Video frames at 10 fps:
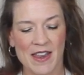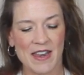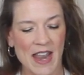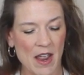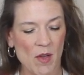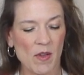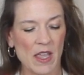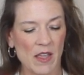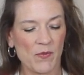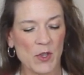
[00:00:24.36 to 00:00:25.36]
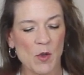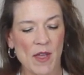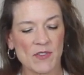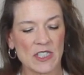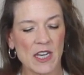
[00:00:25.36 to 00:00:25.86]
Now, if you
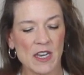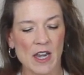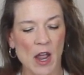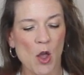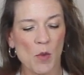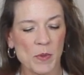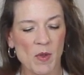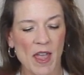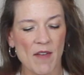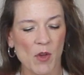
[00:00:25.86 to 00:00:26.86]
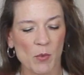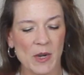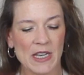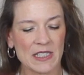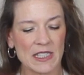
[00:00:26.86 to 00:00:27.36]
have seen, and I hope you have
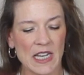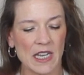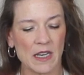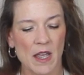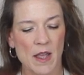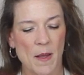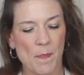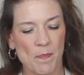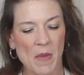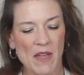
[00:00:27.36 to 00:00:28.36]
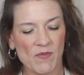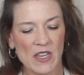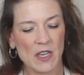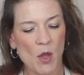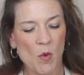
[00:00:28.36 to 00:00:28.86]
already seen, my
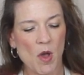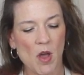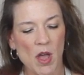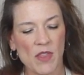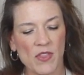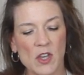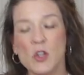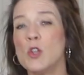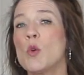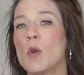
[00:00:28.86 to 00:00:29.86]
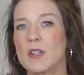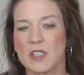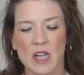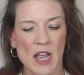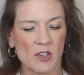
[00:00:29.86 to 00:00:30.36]
video on the New York
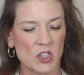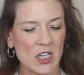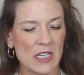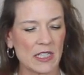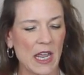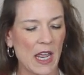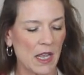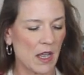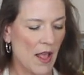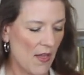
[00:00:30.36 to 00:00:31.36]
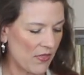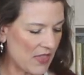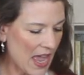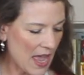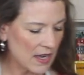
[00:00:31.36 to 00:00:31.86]
style cheesecake,
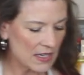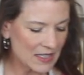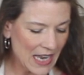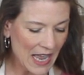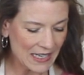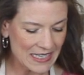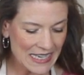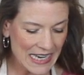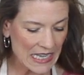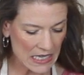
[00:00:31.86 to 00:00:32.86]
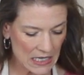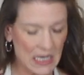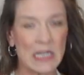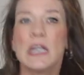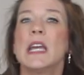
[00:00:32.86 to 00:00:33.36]
that
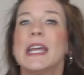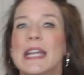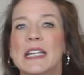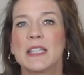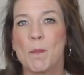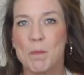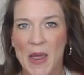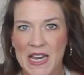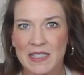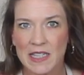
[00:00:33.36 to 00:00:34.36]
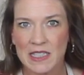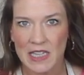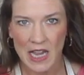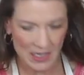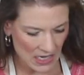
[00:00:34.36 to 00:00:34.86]
technique is a basic
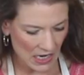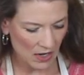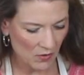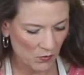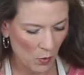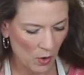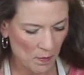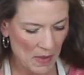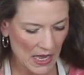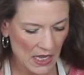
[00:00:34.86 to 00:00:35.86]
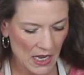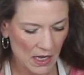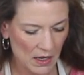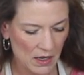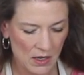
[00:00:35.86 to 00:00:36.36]
technique for
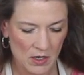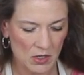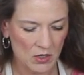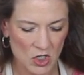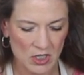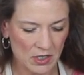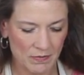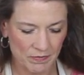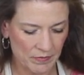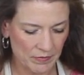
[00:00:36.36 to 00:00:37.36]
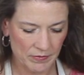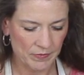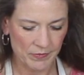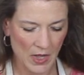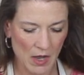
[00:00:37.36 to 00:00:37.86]
making just
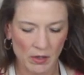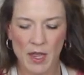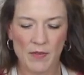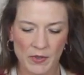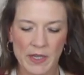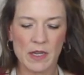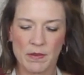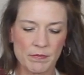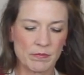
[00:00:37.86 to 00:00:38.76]
a lovely